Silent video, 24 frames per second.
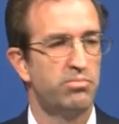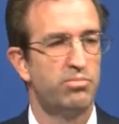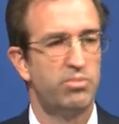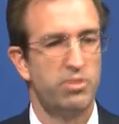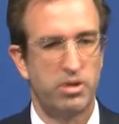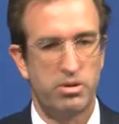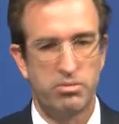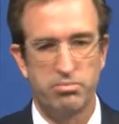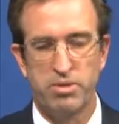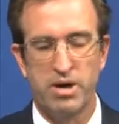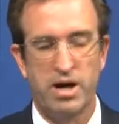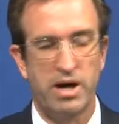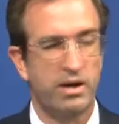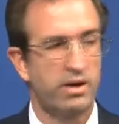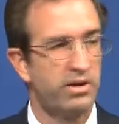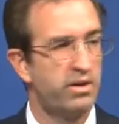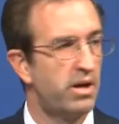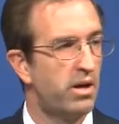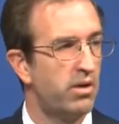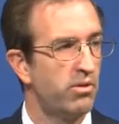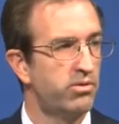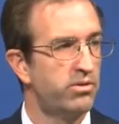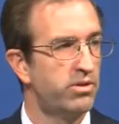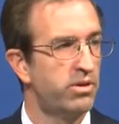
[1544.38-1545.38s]
Bring back
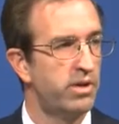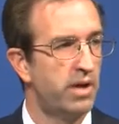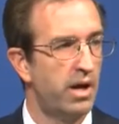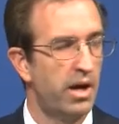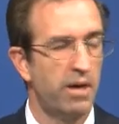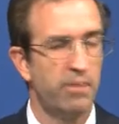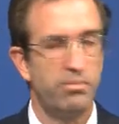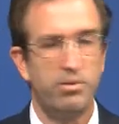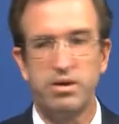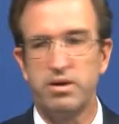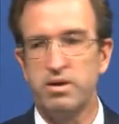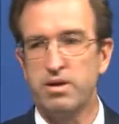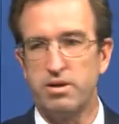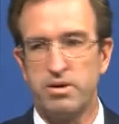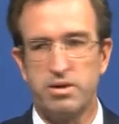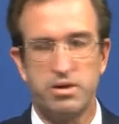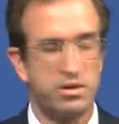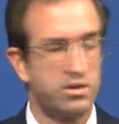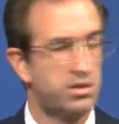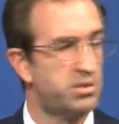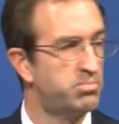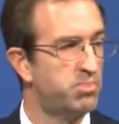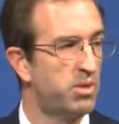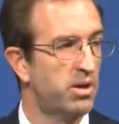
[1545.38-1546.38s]
Downton Abbey and
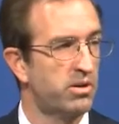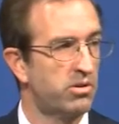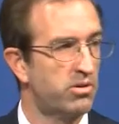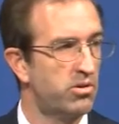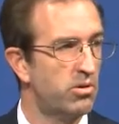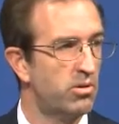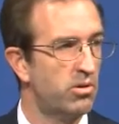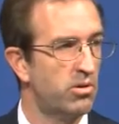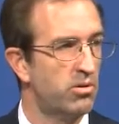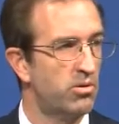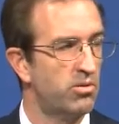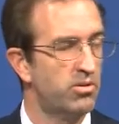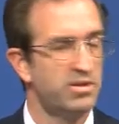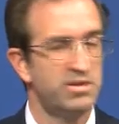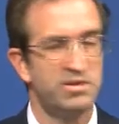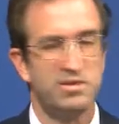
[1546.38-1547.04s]
Inspector Lewis.